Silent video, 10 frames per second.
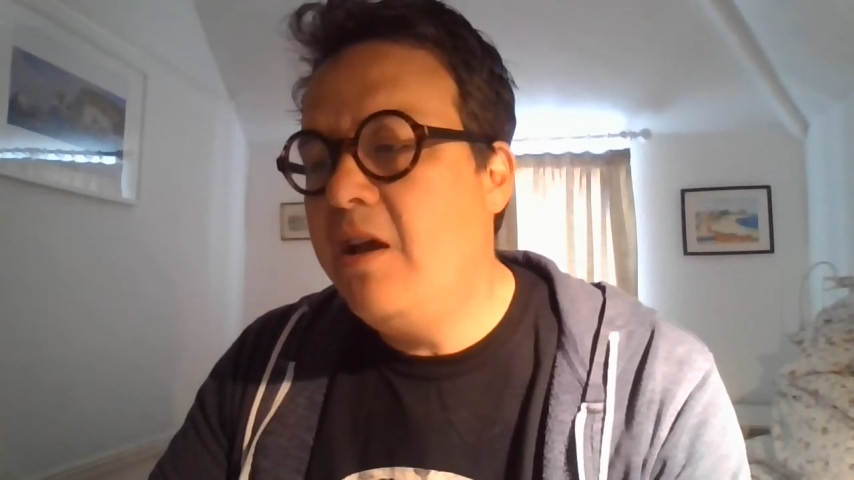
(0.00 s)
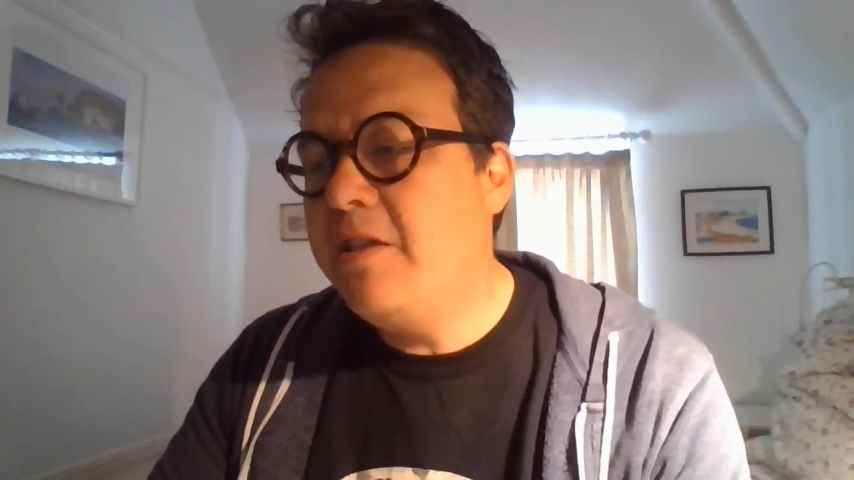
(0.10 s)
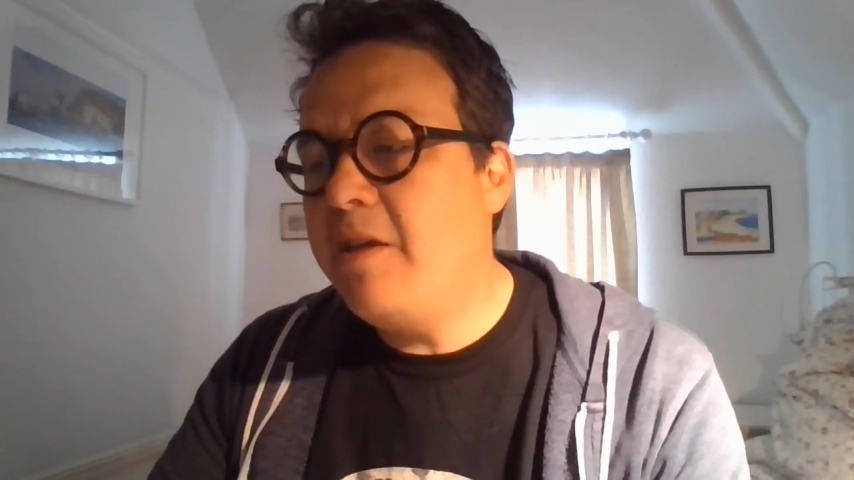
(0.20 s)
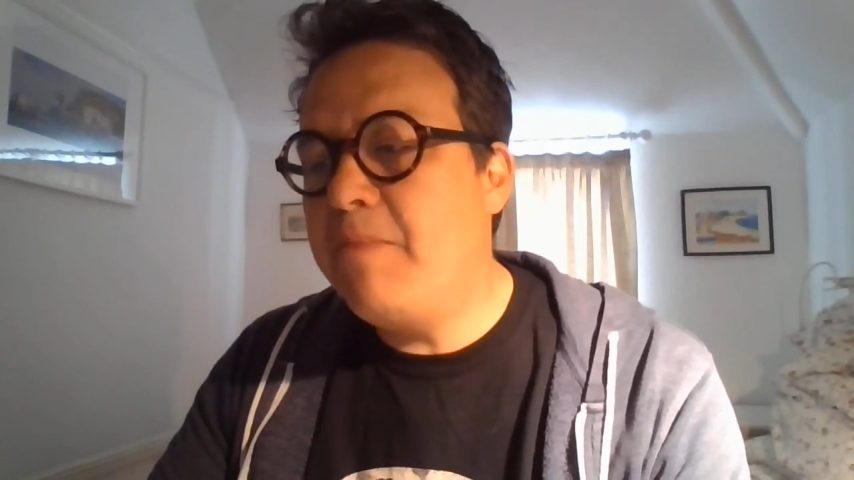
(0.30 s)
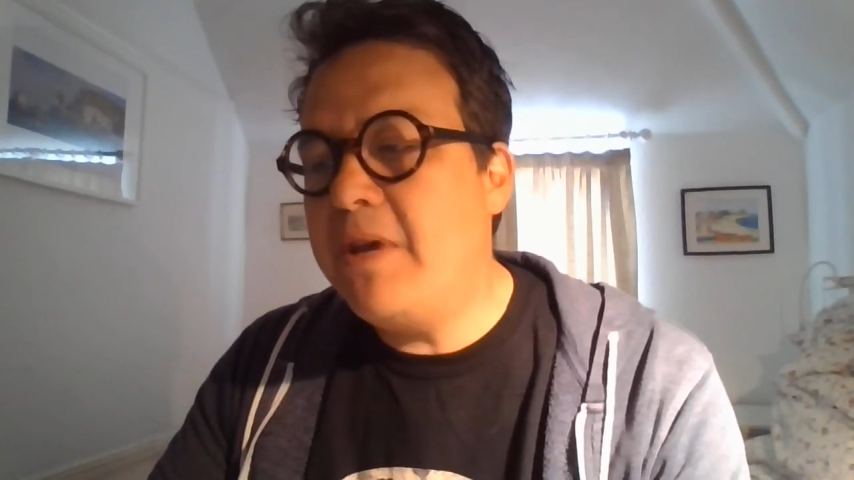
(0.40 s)

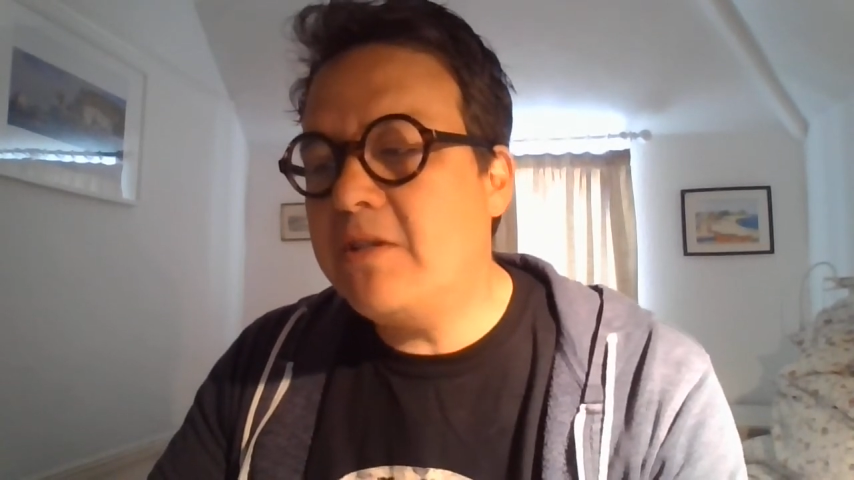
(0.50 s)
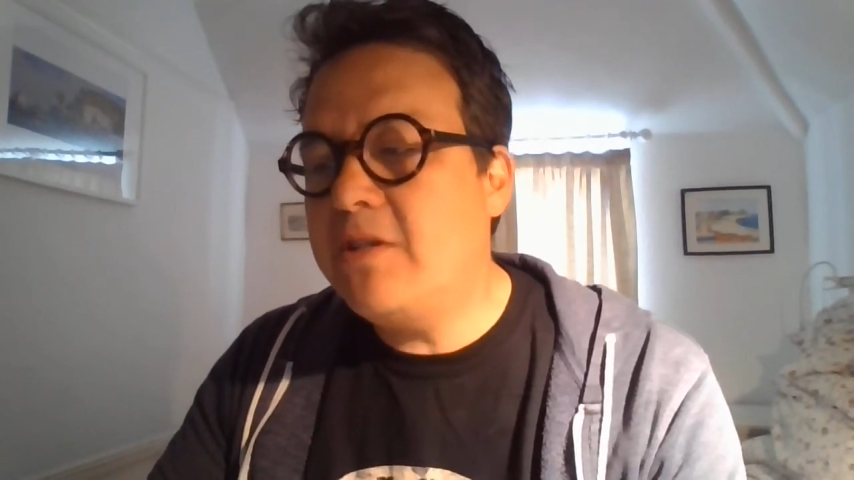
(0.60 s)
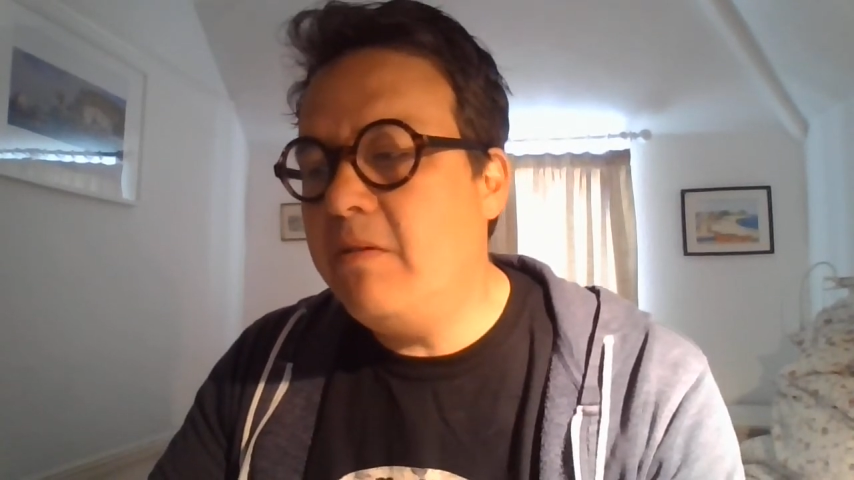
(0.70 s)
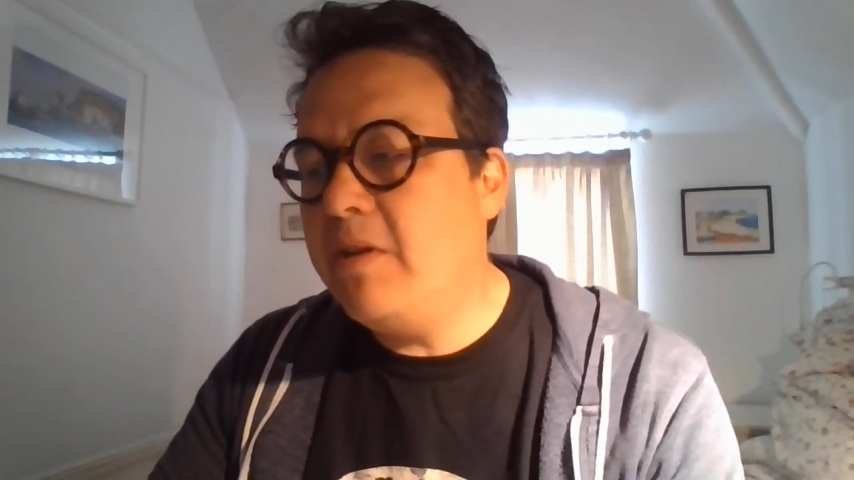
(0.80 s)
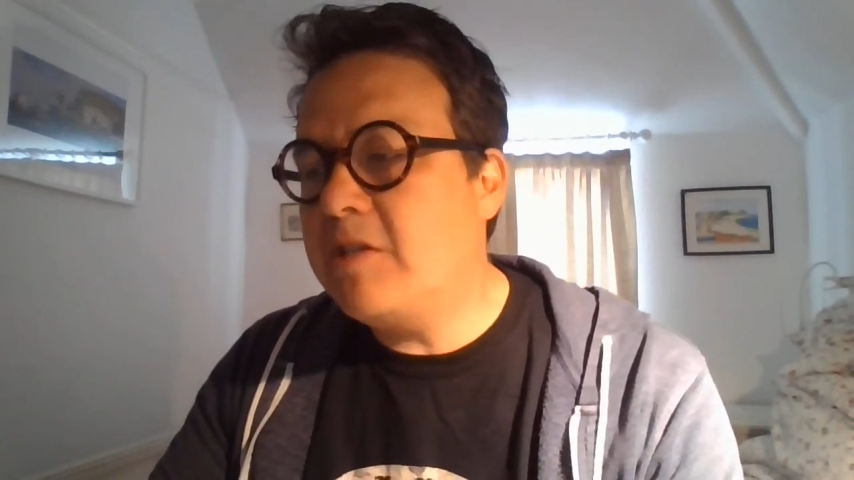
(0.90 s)
Then pick
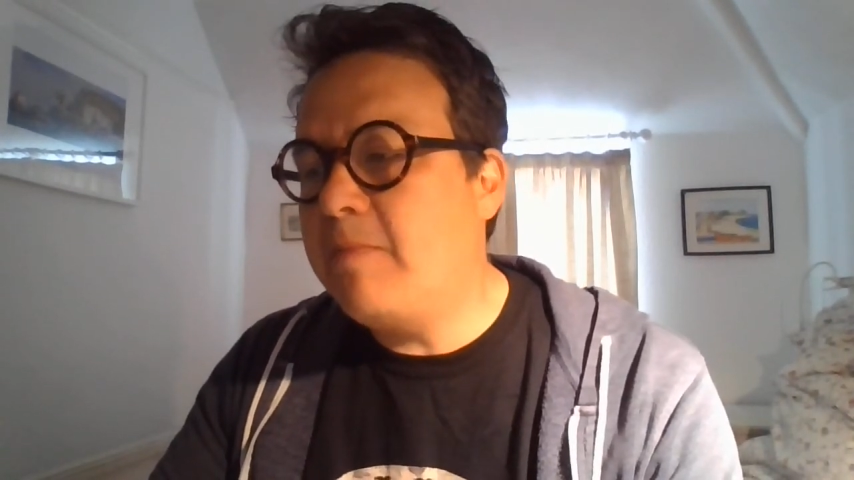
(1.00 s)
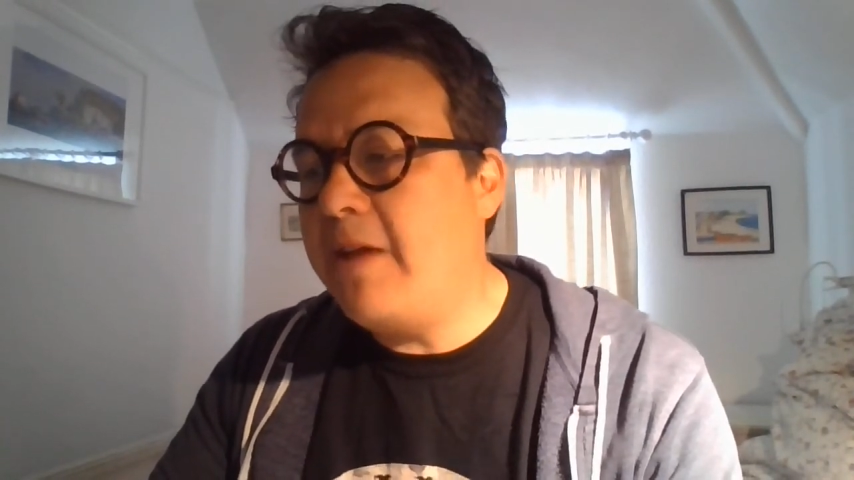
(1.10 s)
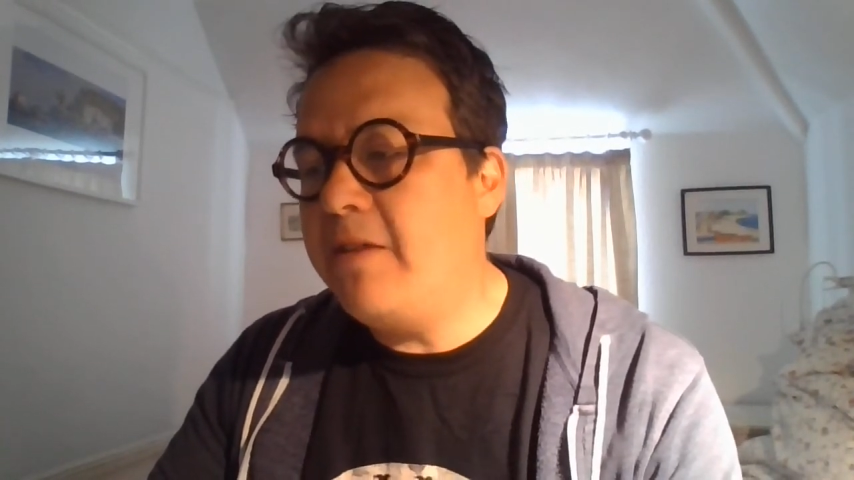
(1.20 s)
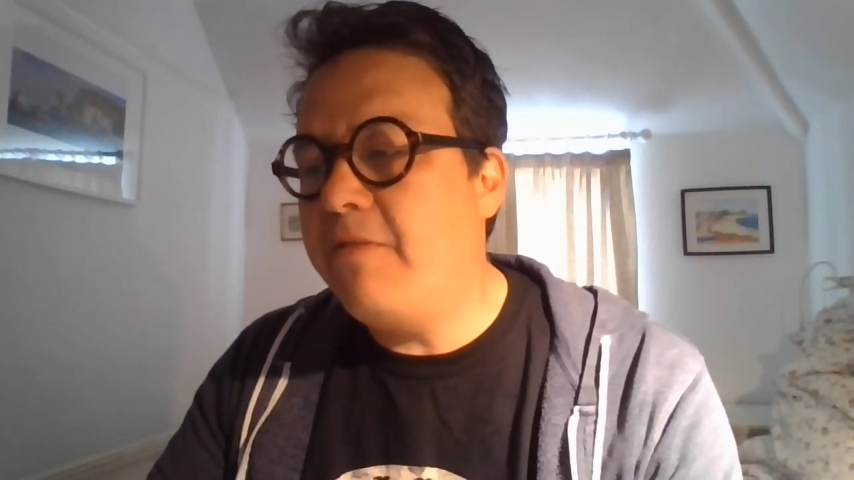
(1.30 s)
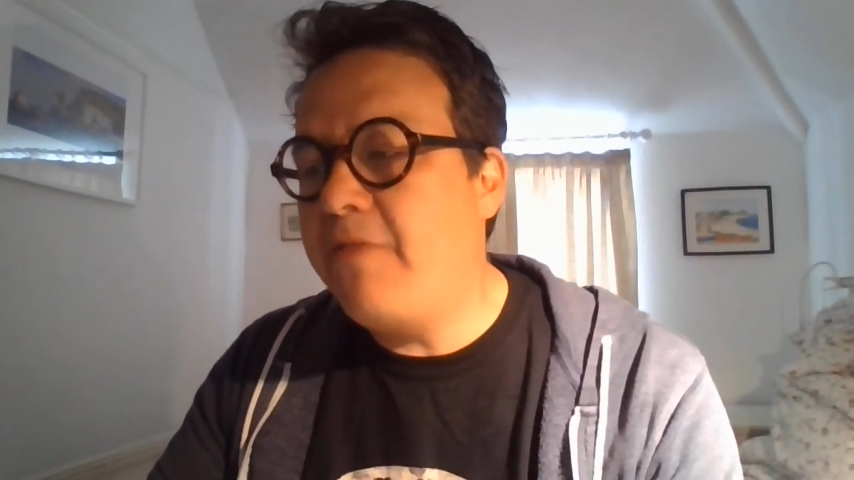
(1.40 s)
2 and
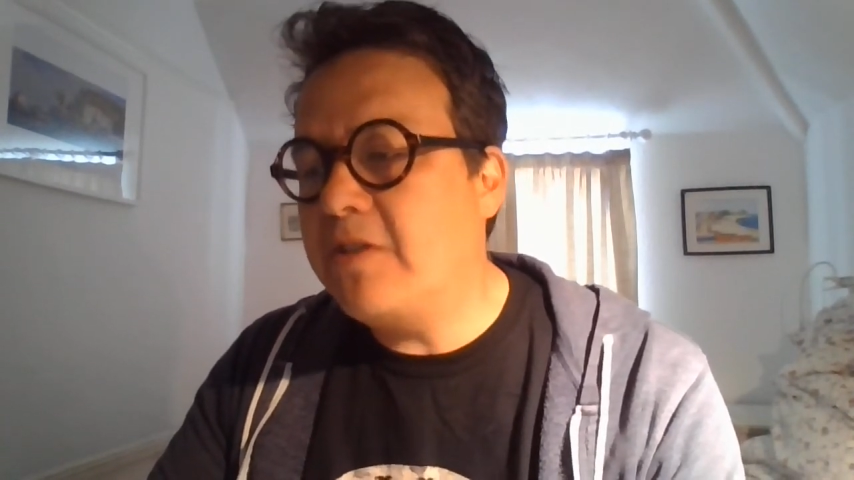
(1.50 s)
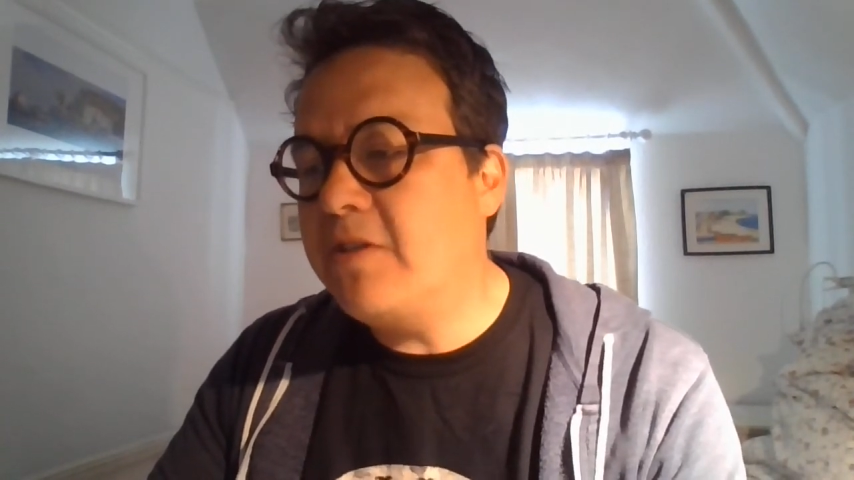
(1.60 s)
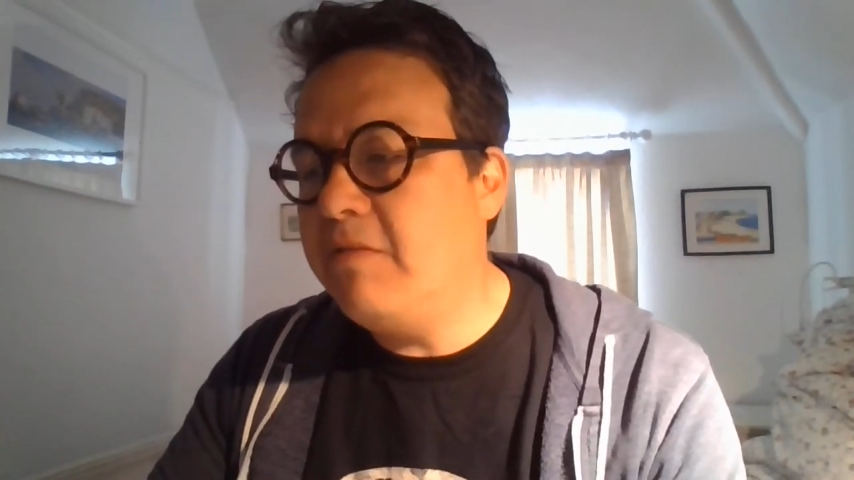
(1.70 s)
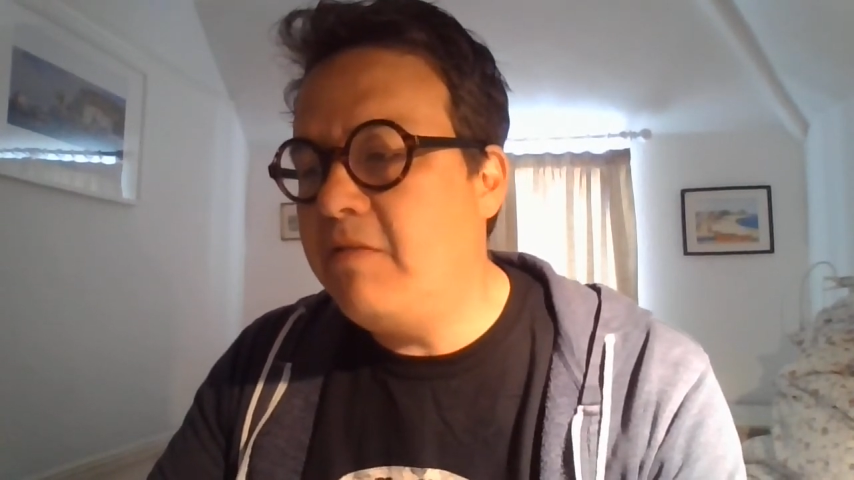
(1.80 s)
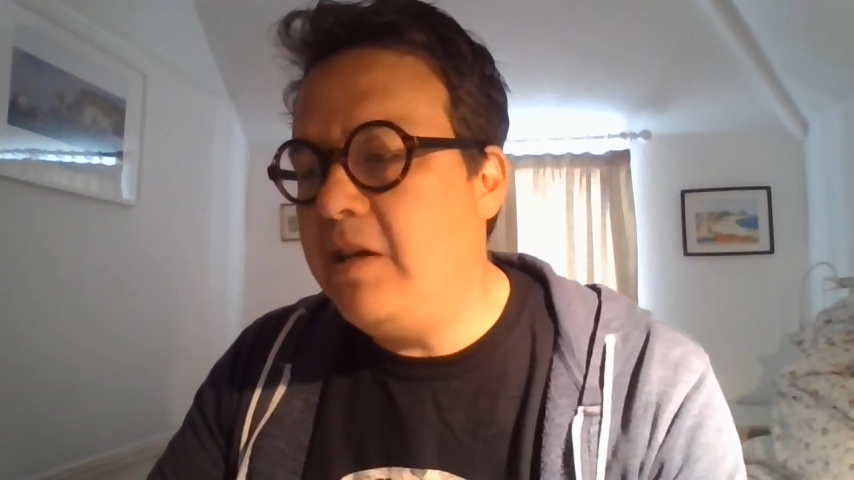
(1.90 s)
explain the effect on
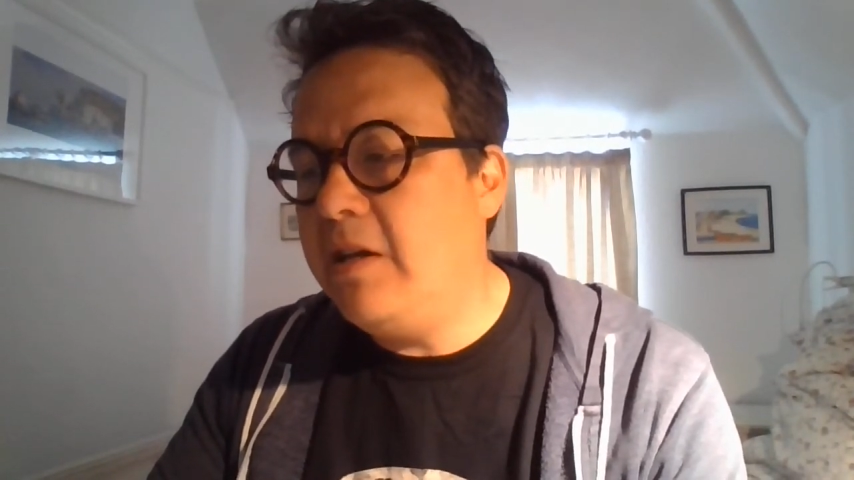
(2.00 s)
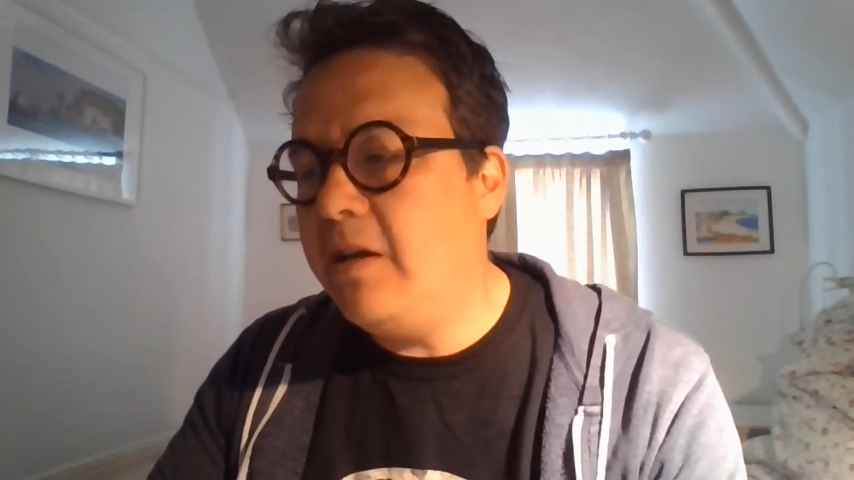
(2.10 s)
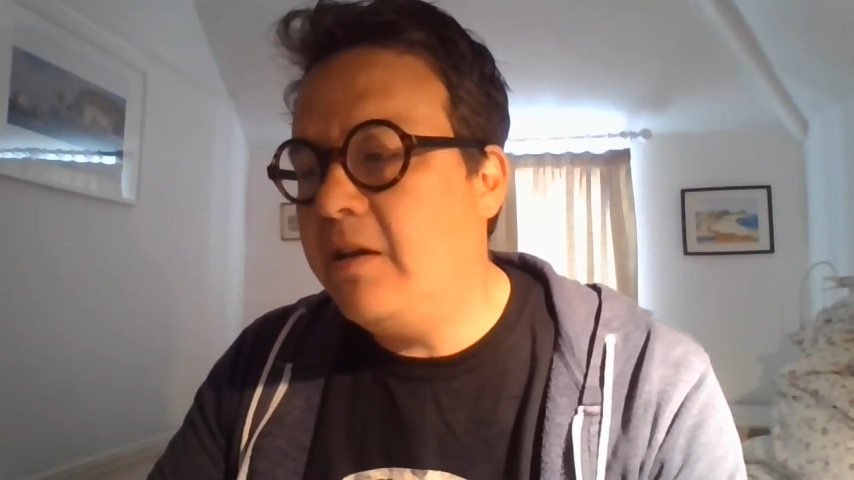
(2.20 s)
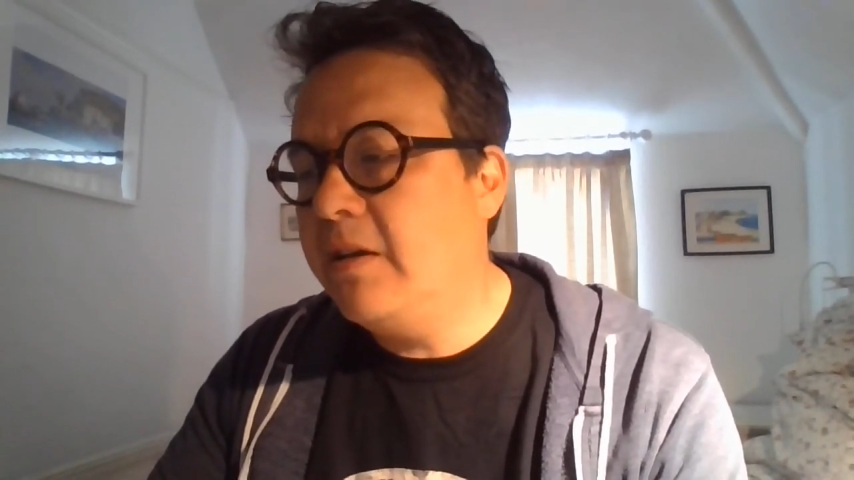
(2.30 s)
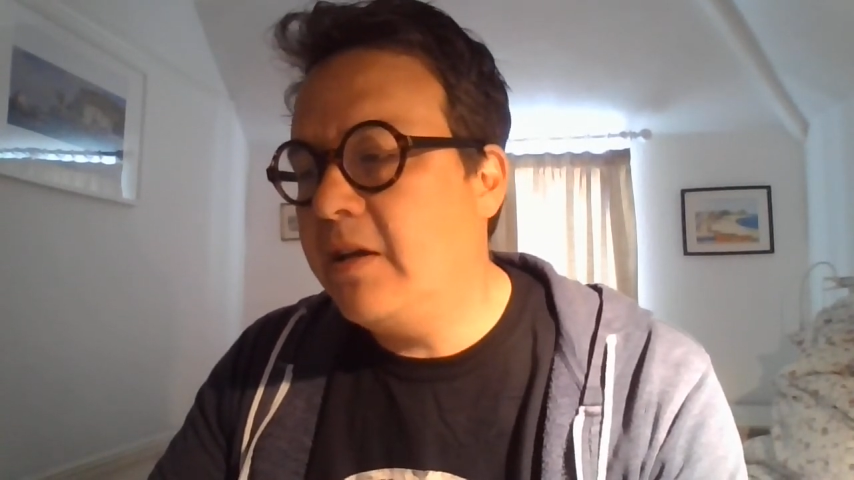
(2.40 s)
the reader.